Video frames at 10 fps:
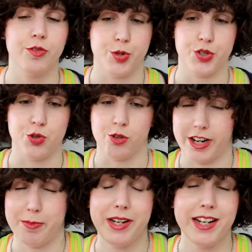for the
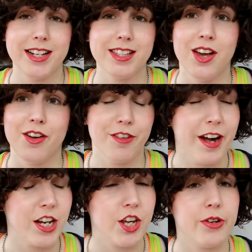story, but it is
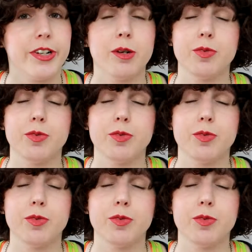very cute and